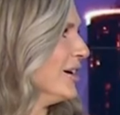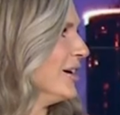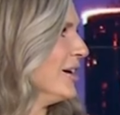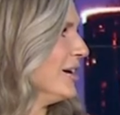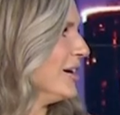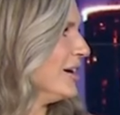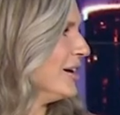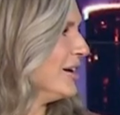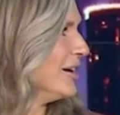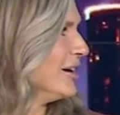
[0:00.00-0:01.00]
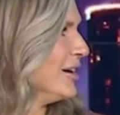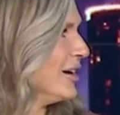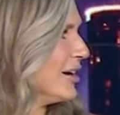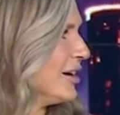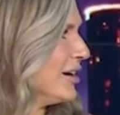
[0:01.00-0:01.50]

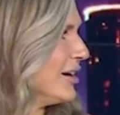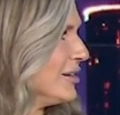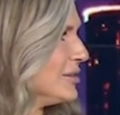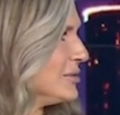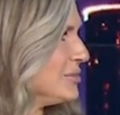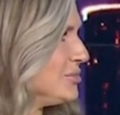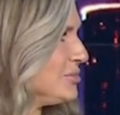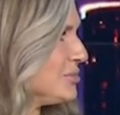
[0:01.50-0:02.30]
[no speech]